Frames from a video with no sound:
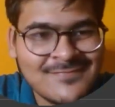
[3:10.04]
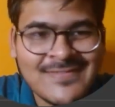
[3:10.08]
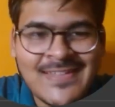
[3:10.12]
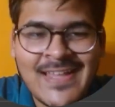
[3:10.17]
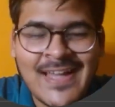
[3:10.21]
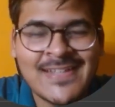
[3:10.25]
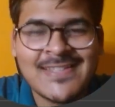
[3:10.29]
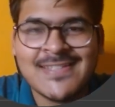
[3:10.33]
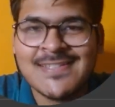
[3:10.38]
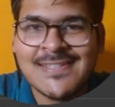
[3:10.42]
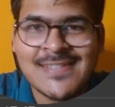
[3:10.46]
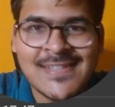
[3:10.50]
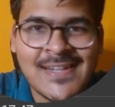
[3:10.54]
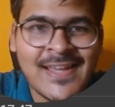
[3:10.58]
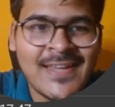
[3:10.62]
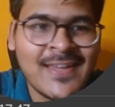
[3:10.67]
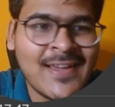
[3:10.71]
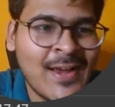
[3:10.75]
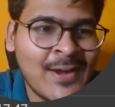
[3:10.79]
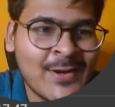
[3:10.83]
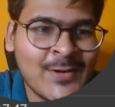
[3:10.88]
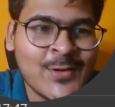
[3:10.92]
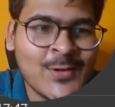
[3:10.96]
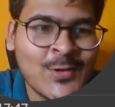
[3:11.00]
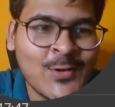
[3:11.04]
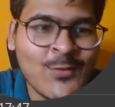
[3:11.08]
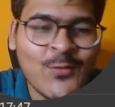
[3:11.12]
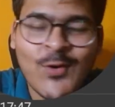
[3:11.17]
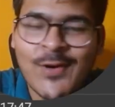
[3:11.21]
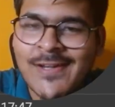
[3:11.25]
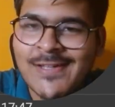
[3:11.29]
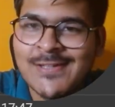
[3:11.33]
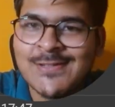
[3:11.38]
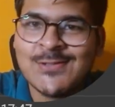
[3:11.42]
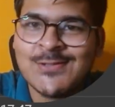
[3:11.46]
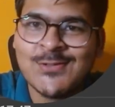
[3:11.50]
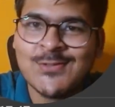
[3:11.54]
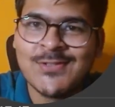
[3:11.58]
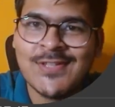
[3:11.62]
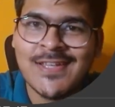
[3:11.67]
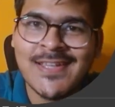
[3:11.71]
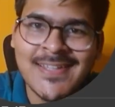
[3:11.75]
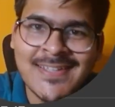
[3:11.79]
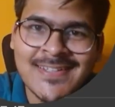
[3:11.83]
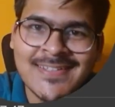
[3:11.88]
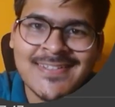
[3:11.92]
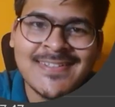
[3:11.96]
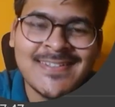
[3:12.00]
That's it. Like, I don't know what else to say.
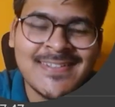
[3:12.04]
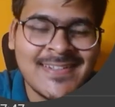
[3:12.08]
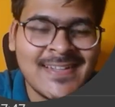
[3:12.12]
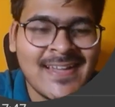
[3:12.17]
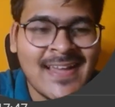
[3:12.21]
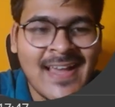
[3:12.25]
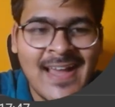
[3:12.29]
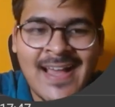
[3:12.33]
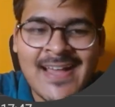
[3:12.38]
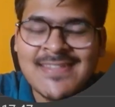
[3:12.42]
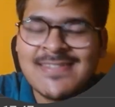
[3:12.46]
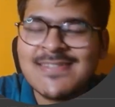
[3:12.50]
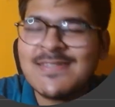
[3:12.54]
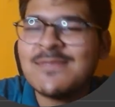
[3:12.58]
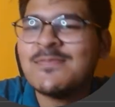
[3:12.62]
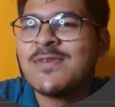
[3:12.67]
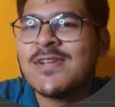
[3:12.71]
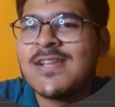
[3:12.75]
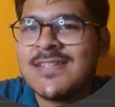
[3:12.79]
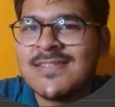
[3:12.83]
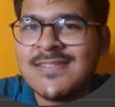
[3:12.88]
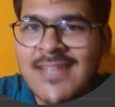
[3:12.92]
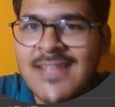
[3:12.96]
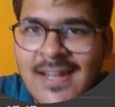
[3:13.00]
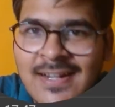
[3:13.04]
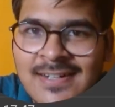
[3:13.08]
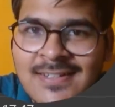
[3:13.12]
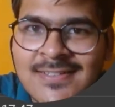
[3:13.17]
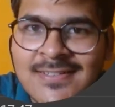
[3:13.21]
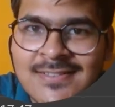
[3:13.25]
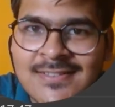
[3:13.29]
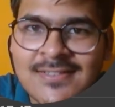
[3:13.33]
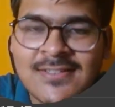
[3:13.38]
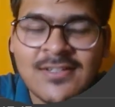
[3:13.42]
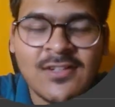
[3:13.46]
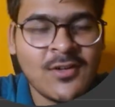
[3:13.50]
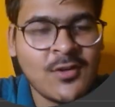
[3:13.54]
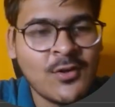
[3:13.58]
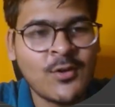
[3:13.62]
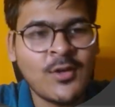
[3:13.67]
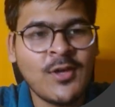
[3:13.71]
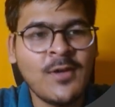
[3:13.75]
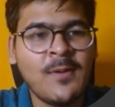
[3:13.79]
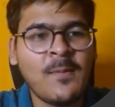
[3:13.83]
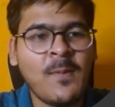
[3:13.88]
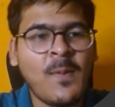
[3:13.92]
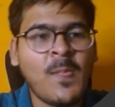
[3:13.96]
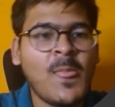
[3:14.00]
As simple as that.
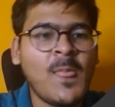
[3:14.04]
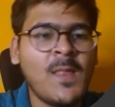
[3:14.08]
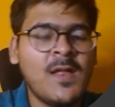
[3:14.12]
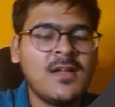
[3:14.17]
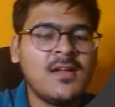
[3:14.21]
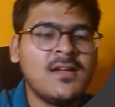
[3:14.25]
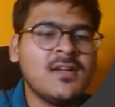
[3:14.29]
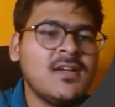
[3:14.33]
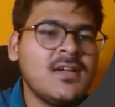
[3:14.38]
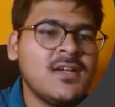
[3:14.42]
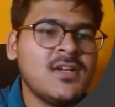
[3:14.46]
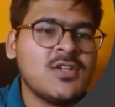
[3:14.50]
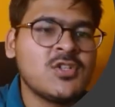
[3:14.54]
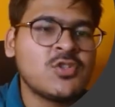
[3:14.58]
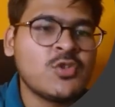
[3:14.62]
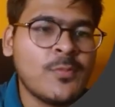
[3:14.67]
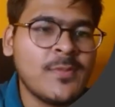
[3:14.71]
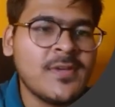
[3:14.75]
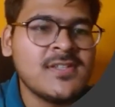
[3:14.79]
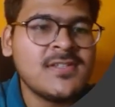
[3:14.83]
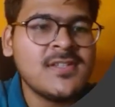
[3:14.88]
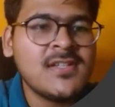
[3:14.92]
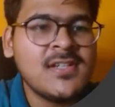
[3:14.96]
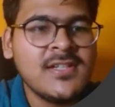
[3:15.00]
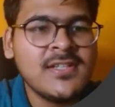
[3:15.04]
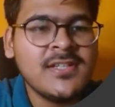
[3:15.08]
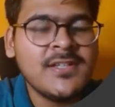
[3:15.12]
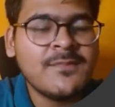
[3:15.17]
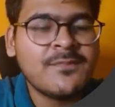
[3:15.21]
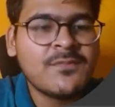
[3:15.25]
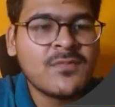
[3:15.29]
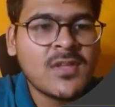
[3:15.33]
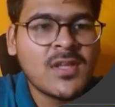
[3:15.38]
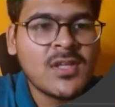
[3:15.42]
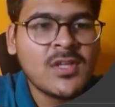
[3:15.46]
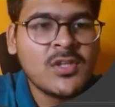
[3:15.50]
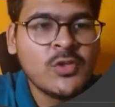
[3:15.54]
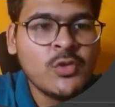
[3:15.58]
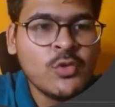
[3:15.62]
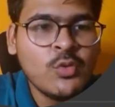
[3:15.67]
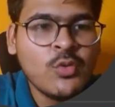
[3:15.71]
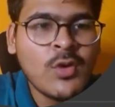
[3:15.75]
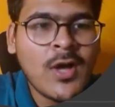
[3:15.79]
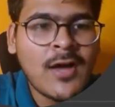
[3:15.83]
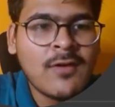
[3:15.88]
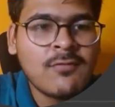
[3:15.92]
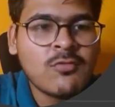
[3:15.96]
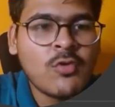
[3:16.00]
Okay, so basically you
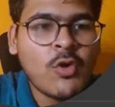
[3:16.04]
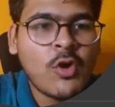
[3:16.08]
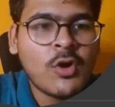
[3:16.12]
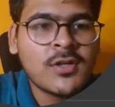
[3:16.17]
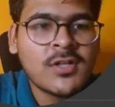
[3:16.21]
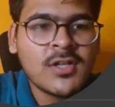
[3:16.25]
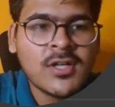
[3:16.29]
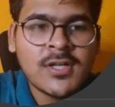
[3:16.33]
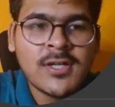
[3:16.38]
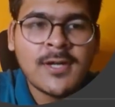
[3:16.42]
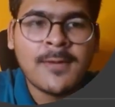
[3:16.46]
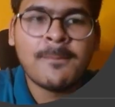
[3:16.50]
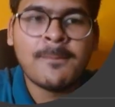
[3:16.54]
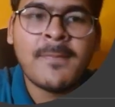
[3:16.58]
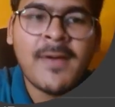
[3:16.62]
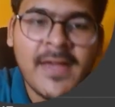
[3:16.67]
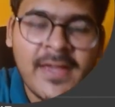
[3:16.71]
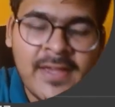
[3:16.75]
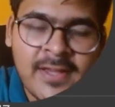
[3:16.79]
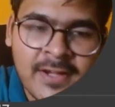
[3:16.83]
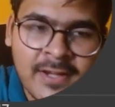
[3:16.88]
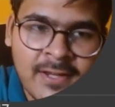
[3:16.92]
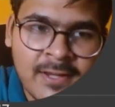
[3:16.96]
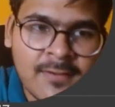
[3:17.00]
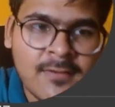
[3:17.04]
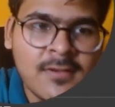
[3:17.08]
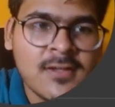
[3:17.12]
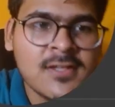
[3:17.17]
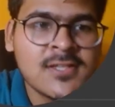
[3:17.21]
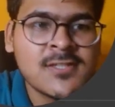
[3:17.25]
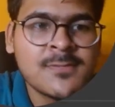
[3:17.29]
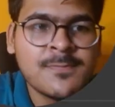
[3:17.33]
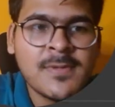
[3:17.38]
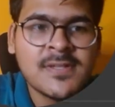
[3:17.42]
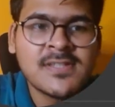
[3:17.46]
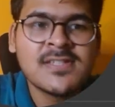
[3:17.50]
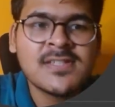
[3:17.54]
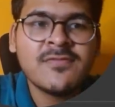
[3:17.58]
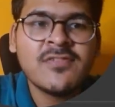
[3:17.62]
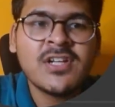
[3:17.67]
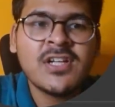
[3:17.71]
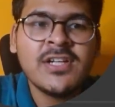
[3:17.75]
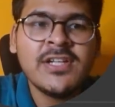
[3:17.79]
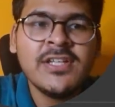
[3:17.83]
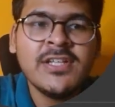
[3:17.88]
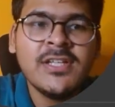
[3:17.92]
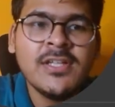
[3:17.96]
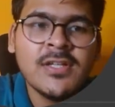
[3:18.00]
have got a NumPy array
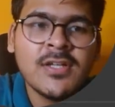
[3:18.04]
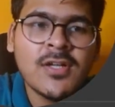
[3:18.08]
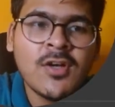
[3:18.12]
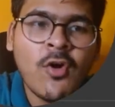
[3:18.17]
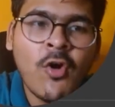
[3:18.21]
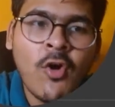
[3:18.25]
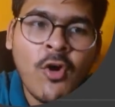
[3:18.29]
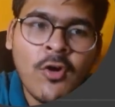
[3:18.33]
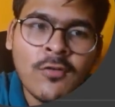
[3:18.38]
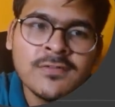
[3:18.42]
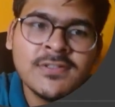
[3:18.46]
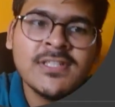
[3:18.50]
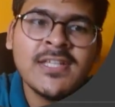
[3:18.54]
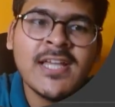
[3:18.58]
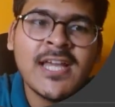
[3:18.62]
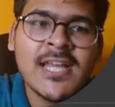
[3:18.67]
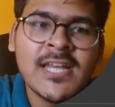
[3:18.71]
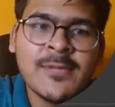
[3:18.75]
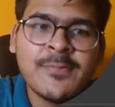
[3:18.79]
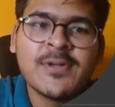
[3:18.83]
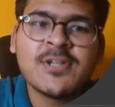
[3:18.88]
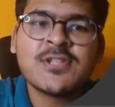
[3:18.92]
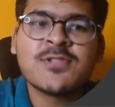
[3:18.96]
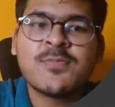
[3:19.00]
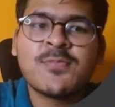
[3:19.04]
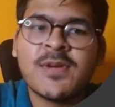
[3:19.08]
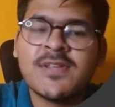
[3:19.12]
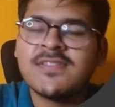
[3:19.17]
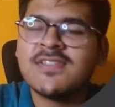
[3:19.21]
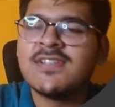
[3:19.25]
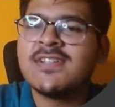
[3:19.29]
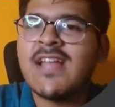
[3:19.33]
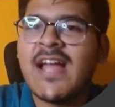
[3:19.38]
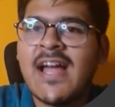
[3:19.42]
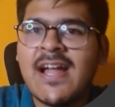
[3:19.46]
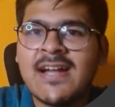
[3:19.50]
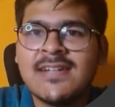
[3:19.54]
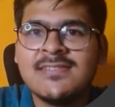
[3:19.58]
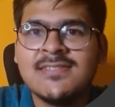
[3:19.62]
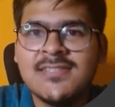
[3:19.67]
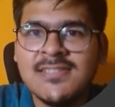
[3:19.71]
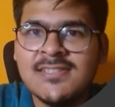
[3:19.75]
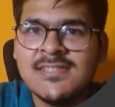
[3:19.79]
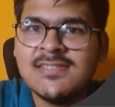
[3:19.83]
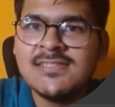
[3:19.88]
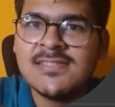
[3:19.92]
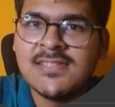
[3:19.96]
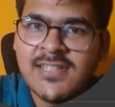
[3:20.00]
specifically of the elements present at
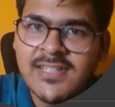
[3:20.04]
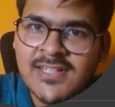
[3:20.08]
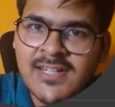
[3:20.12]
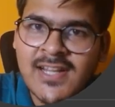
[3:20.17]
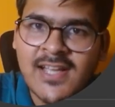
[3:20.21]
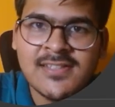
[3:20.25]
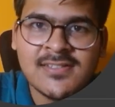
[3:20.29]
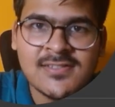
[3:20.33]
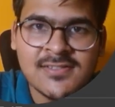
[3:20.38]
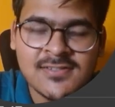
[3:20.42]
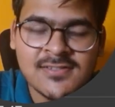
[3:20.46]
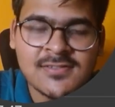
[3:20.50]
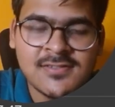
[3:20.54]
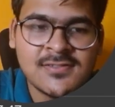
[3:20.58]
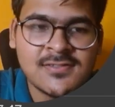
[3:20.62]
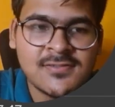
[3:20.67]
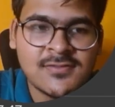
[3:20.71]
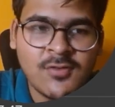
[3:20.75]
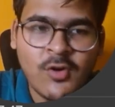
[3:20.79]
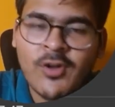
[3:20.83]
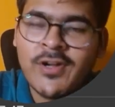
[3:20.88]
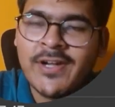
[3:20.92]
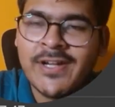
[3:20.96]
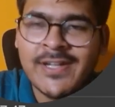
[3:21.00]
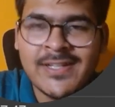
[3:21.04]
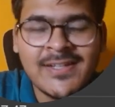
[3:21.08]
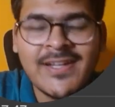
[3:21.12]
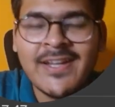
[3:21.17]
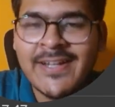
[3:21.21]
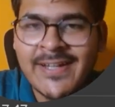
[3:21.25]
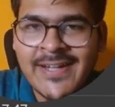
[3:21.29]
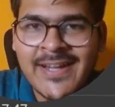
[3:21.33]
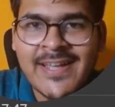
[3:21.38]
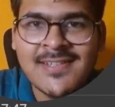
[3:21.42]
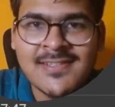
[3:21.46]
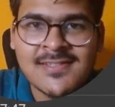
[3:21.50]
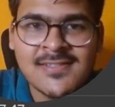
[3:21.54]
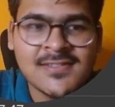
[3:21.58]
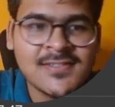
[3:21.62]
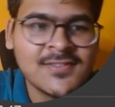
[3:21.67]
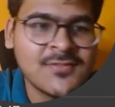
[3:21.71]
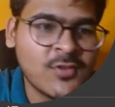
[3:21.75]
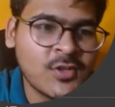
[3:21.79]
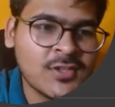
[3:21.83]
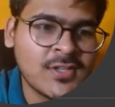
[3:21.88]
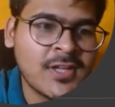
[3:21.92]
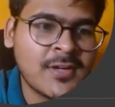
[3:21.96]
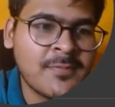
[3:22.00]
these indices or indexes
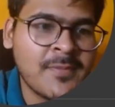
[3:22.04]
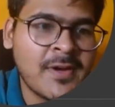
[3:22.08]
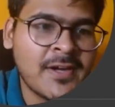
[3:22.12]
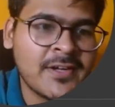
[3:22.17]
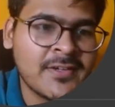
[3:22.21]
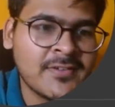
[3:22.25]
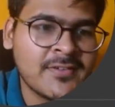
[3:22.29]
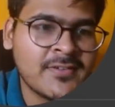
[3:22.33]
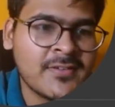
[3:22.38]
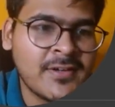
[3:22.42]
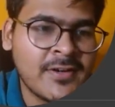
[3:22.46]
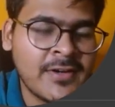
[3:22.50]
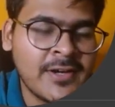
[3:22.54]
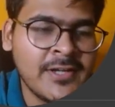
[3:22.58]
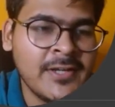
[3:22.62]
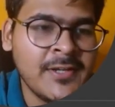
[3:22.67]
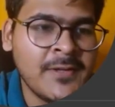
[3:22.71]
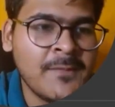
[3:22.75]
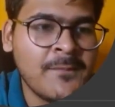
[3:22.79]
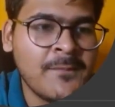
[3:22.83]
for that matter, right?